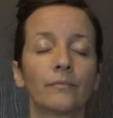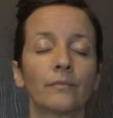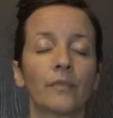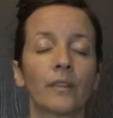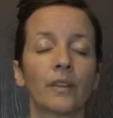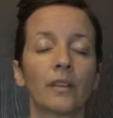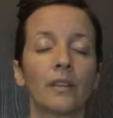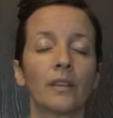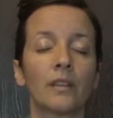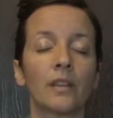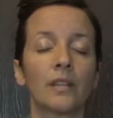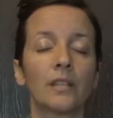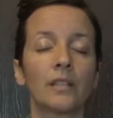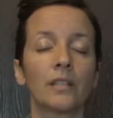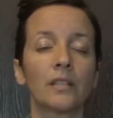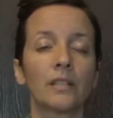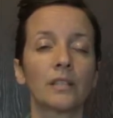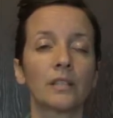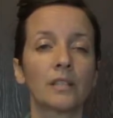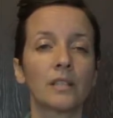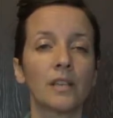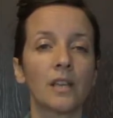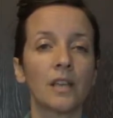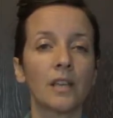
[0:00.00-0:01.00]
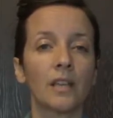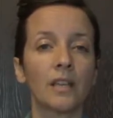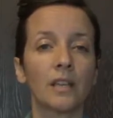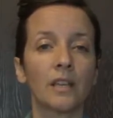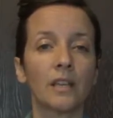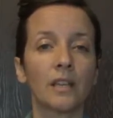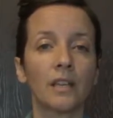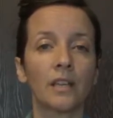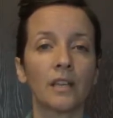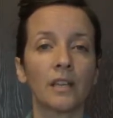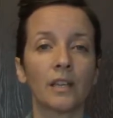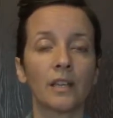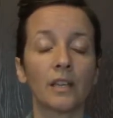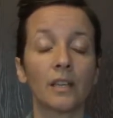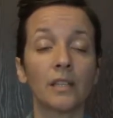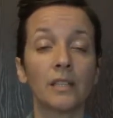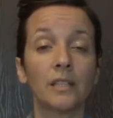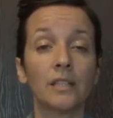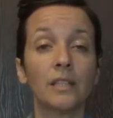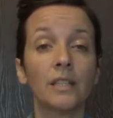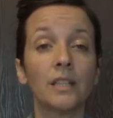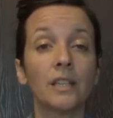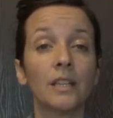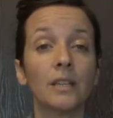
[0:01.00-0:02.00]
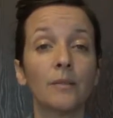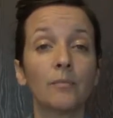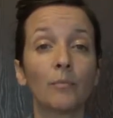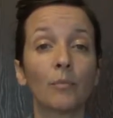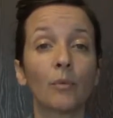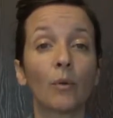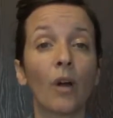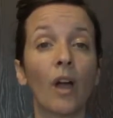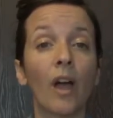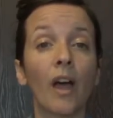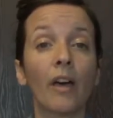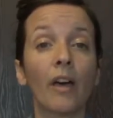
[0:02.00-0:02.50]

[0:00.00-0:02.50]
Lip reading: And then just taking a deep breath